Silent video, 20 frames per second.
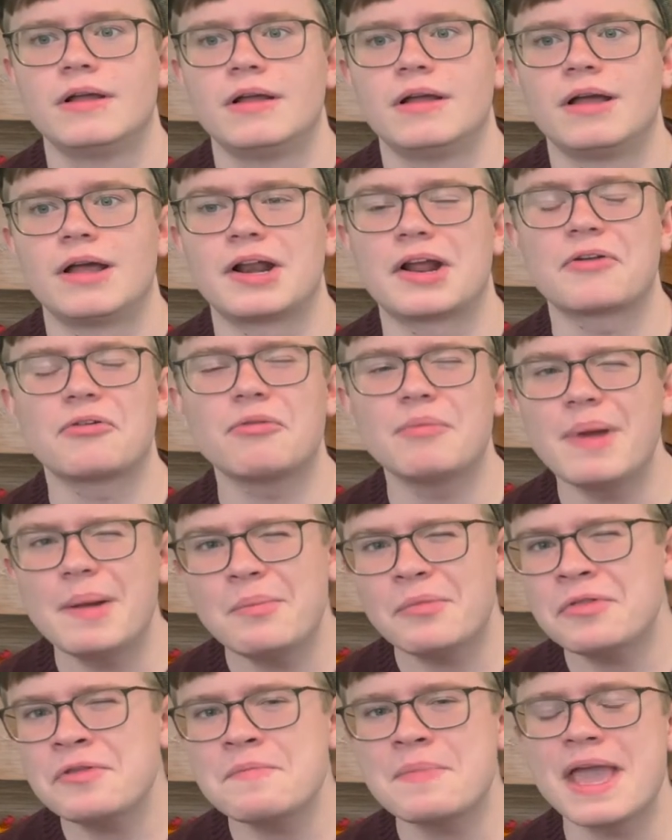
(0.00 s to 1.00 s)
And I
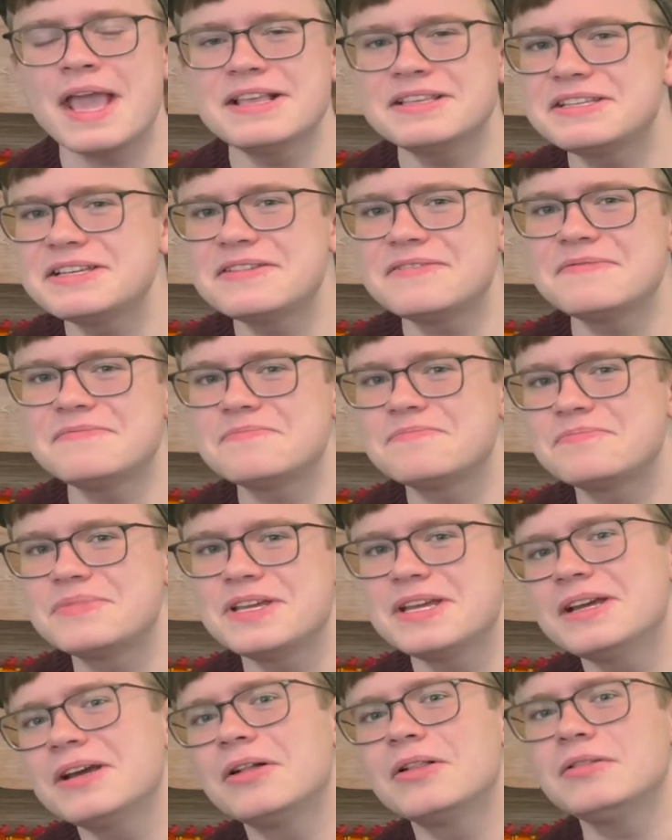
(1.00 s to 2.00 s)
remember the pacing
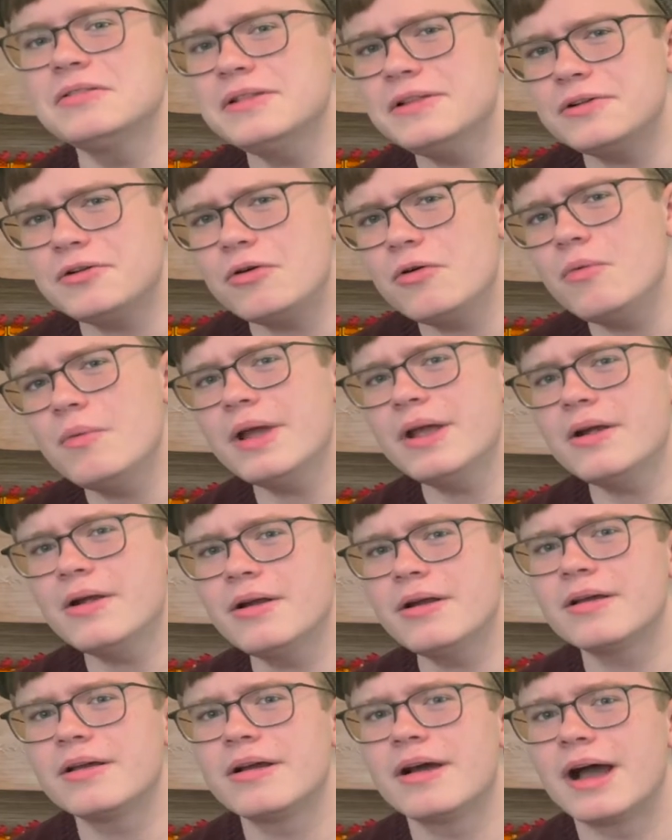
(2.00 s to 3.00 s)
being a little
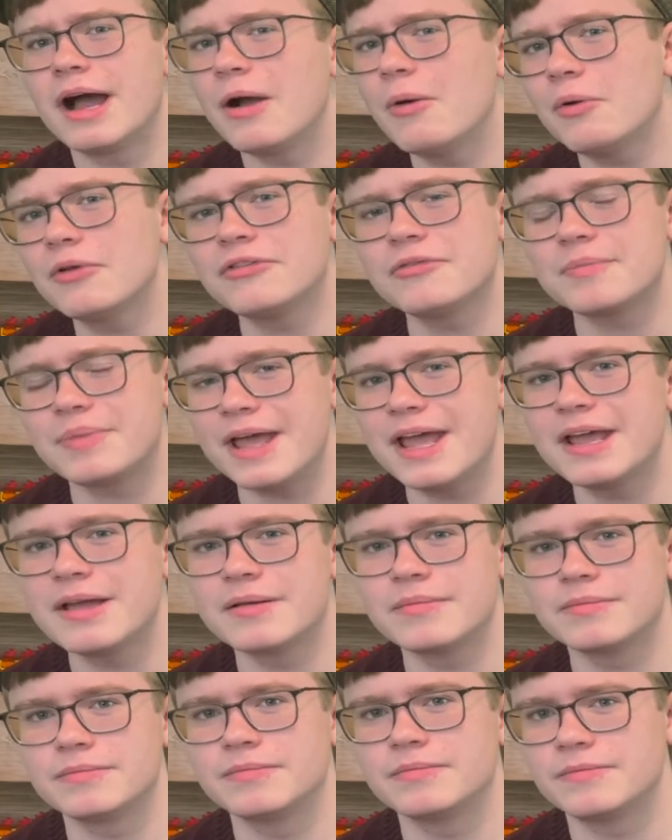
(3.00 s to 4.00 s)
weird. I wasn't
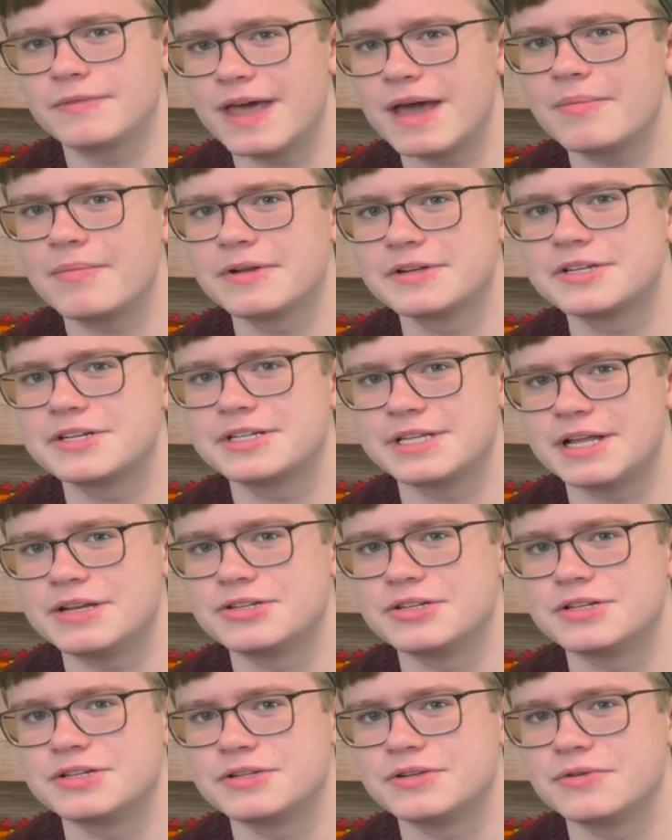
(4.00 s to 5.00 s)
paying that much
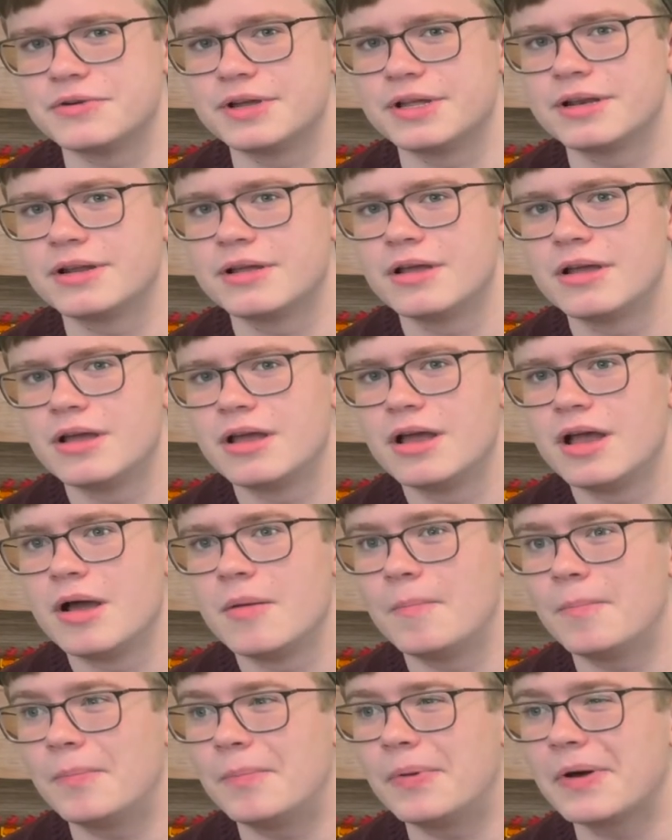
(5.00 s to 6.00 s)
attention to it.
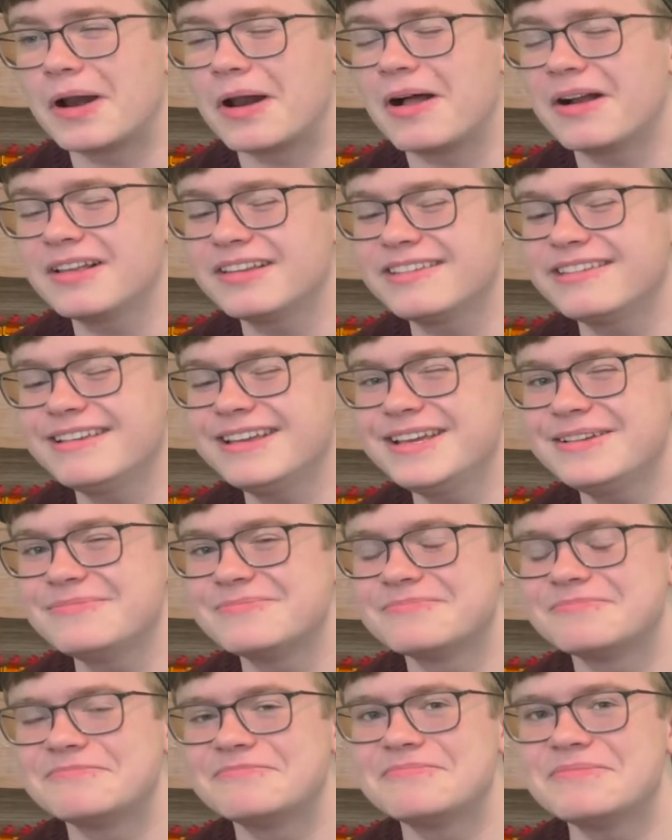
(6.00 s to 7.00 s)
But
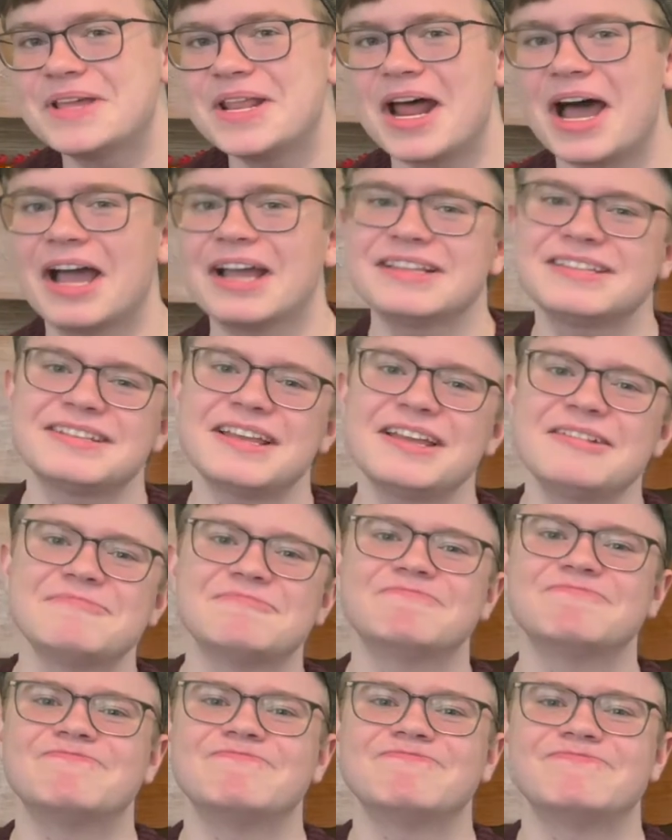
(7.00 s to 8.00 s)
honestly, in
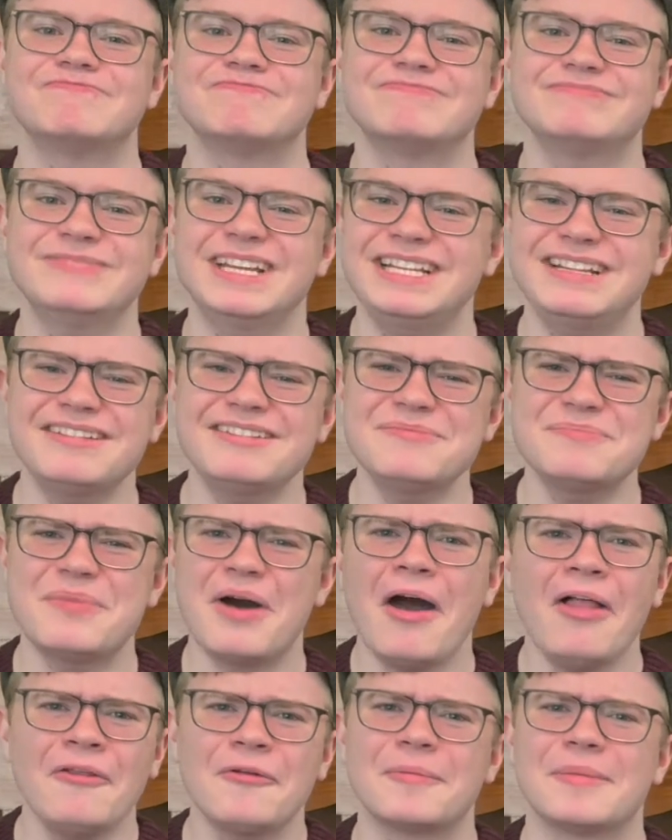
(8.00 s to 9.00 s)
hindsight, that doesn't
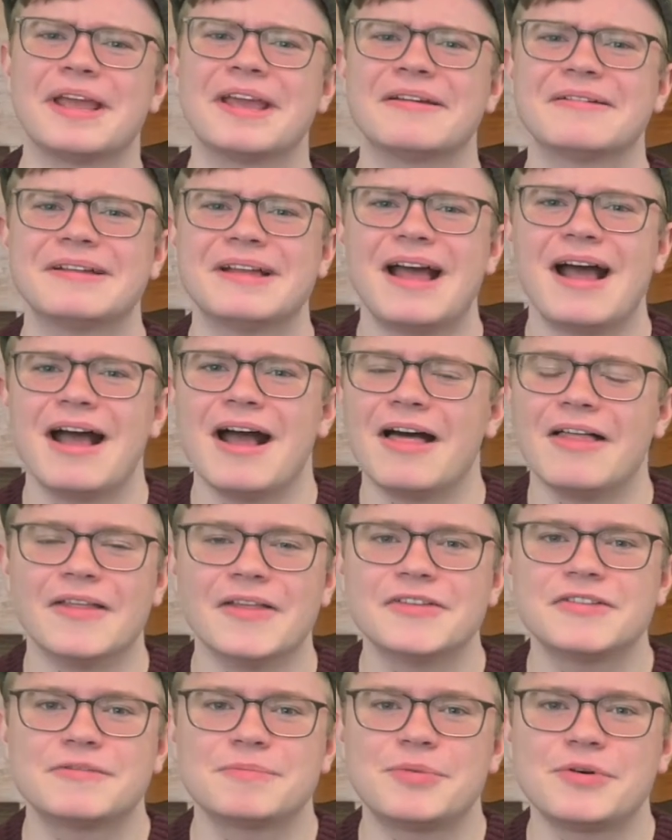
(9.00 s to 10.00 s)
bother me.
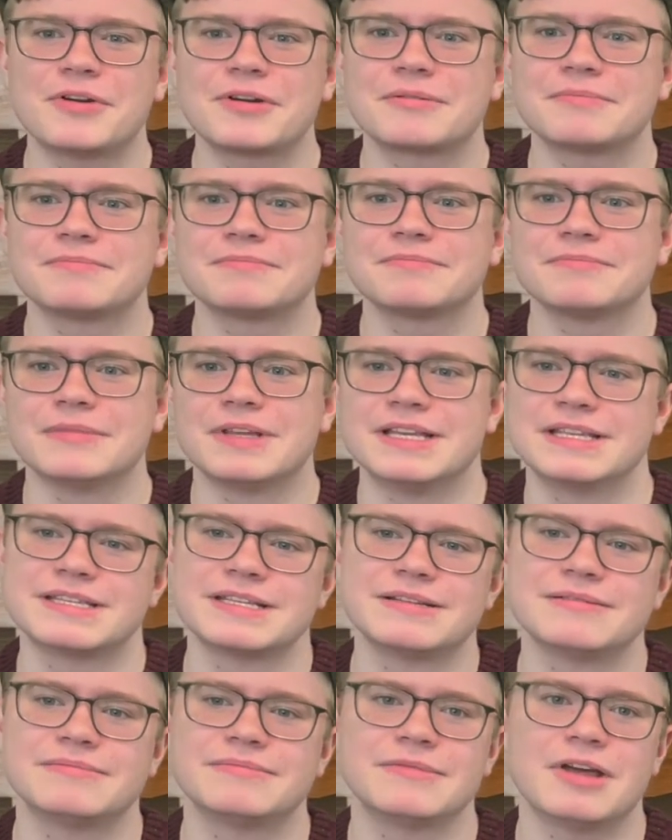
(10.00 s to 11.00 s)
This book
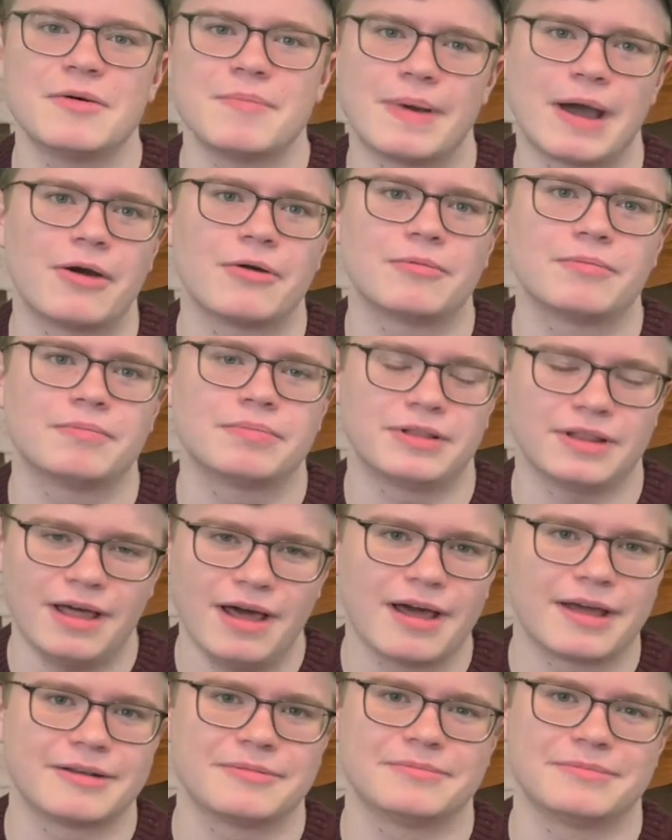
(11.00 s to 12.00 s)
isn't about
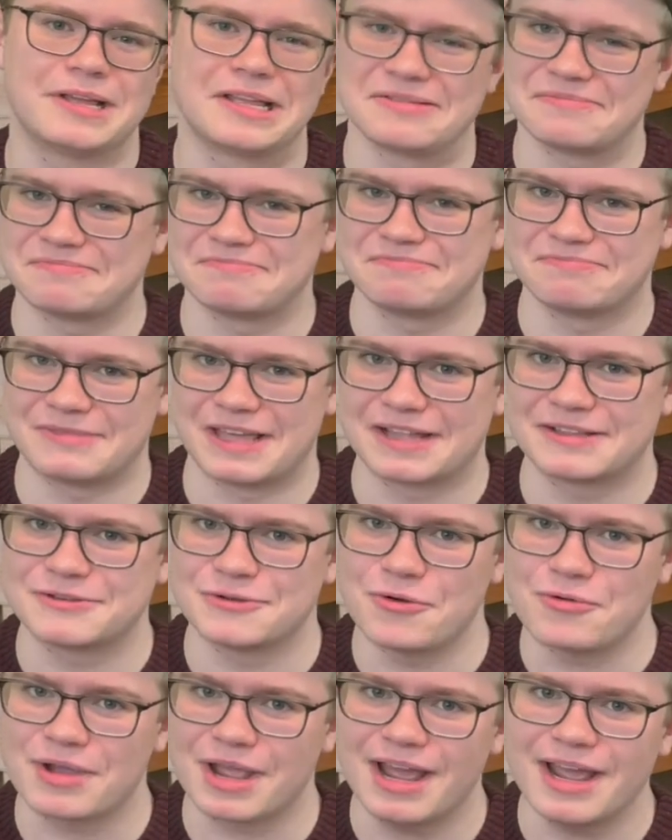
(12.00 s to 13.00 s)
plot, and that's
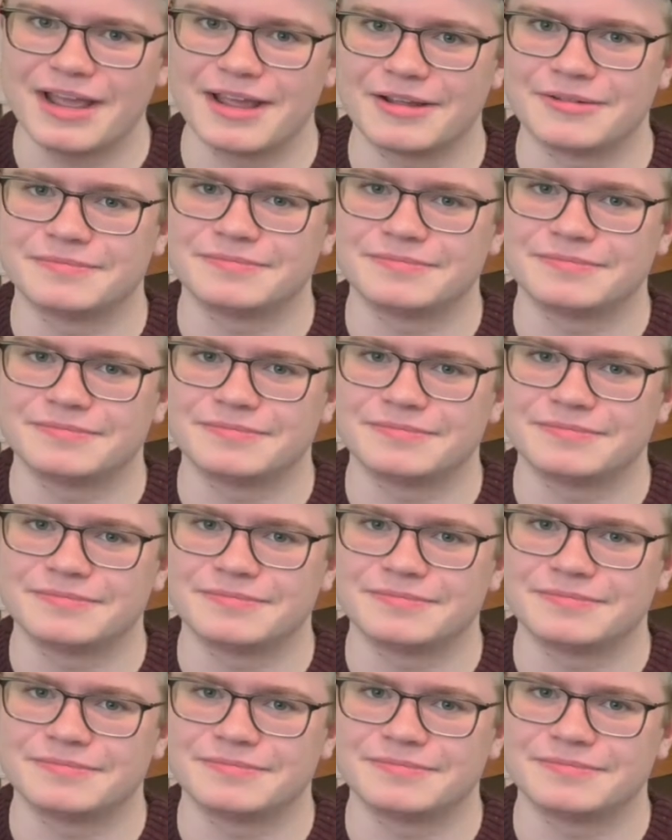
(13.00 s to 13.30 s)
okay.